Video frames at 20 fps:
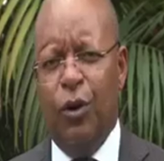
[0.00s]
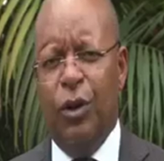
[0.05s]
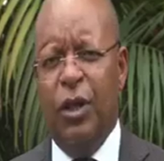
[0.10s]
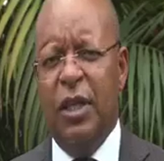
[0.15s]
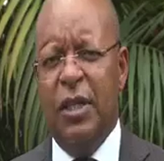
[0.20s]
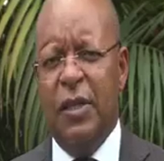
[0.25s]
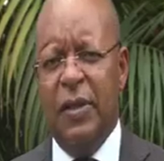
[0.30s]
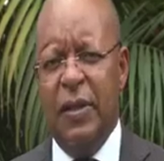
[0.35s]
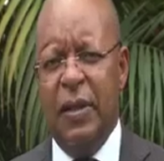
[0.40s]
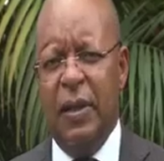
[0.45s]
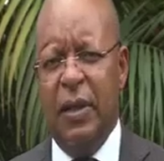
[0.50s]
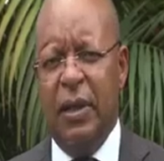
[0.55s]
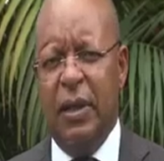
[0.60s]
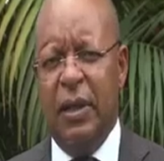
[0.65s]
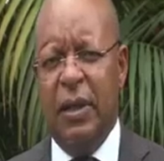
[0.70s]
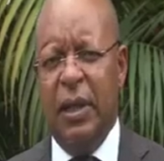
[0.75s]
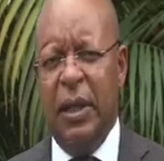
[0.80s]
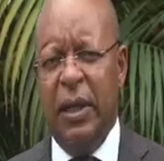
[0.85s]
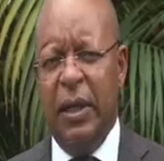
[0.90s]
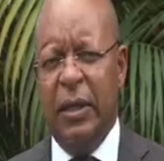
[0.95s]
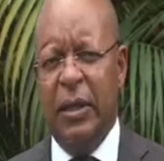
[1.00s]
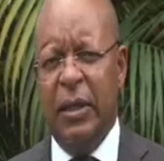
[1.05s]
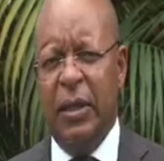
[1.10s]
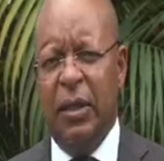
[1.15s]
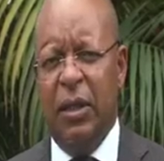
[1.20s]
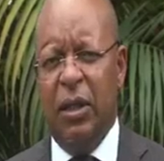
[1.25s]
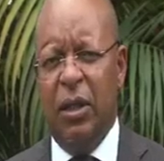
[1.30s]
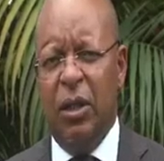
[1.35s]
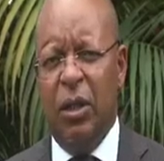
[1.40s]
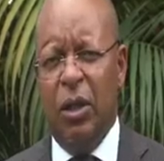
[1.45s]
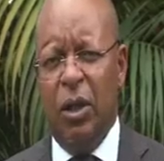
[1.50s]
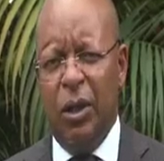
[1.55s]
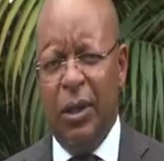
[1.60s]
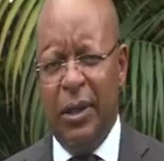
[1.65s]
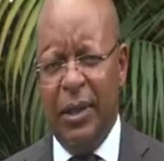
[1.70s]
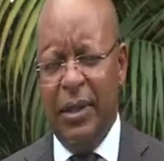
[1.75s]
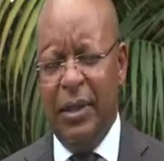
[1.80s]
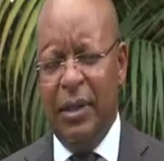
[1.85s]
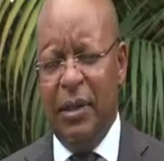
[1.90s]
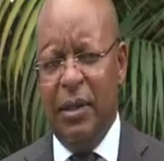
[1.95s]
for this great
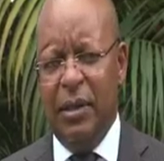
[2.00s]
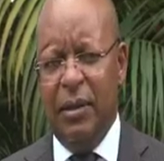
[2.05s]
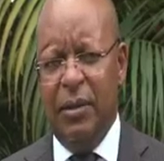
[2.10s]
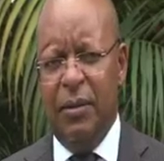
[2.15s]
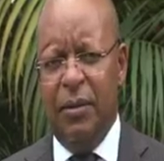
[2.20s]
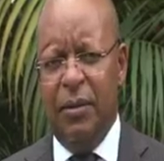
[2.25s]
loss.